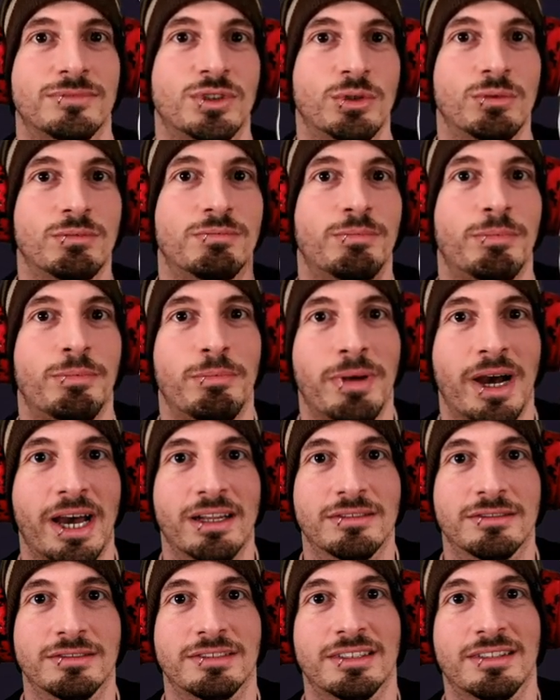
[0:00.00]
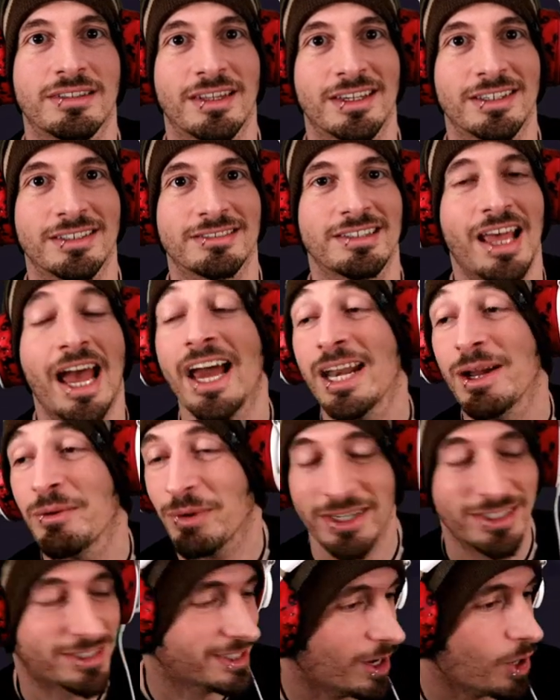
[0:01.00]
do battles and things.
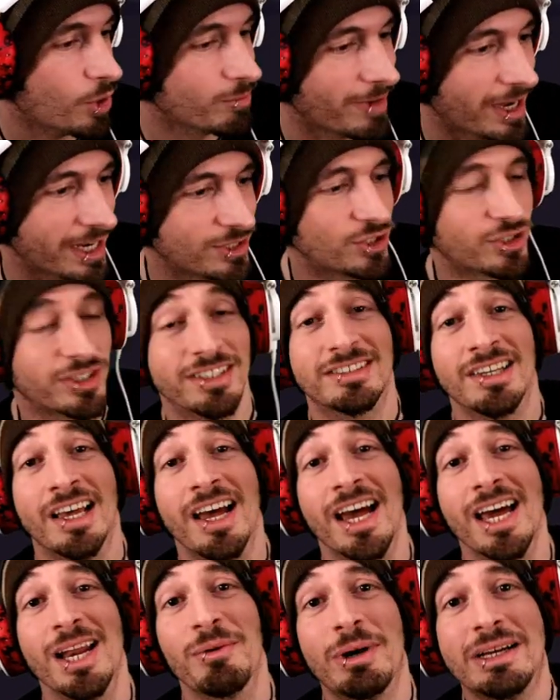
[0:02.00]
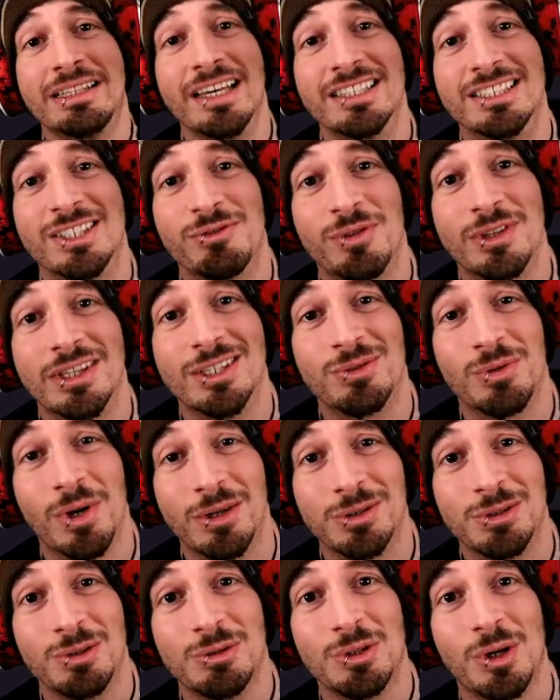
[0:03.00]
Anyway, oh my goodness. Anyway, that's it for this one.
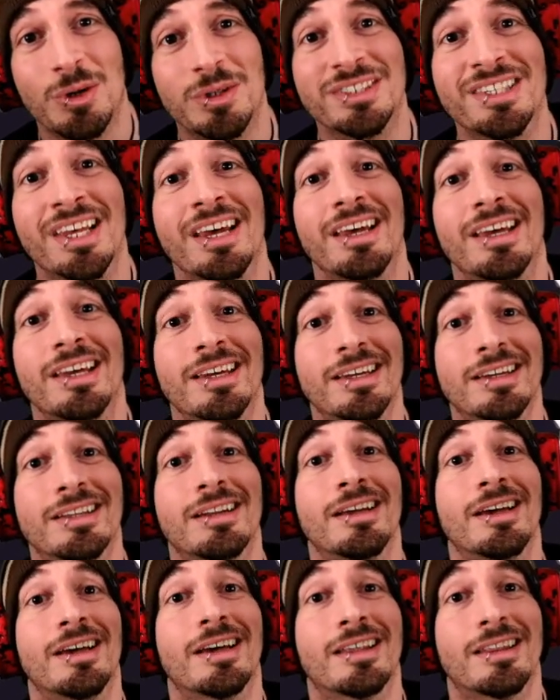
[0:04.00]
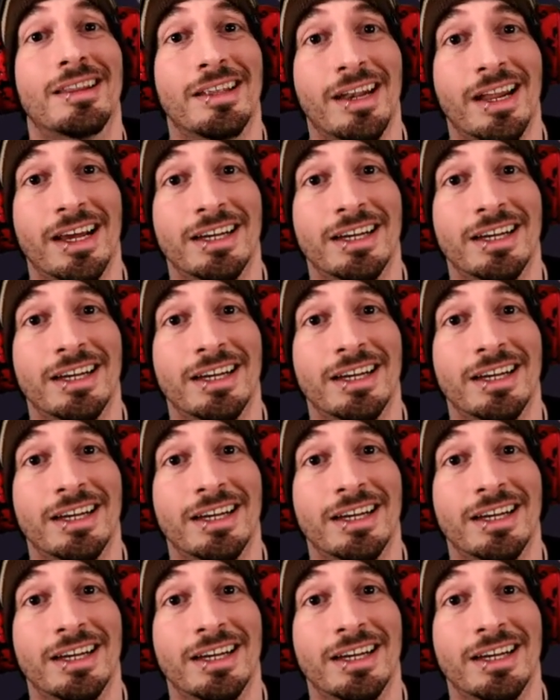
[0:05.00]
I'll see you as always in the